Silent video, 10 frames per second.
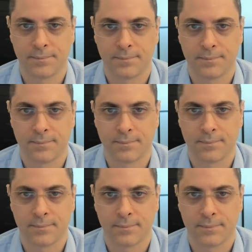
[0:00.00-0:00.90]

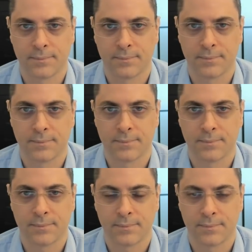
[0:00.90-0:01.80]

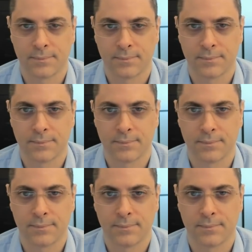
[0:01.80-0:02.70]

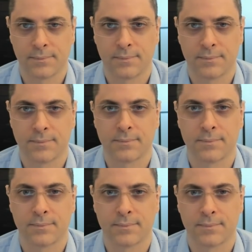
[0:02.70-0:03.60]

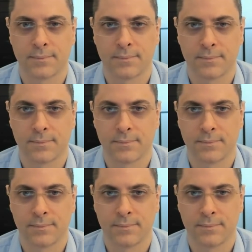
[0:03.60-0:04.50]

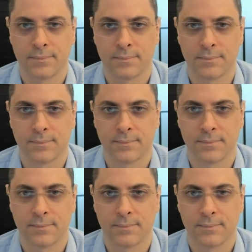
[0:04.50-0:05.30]
(not speaking)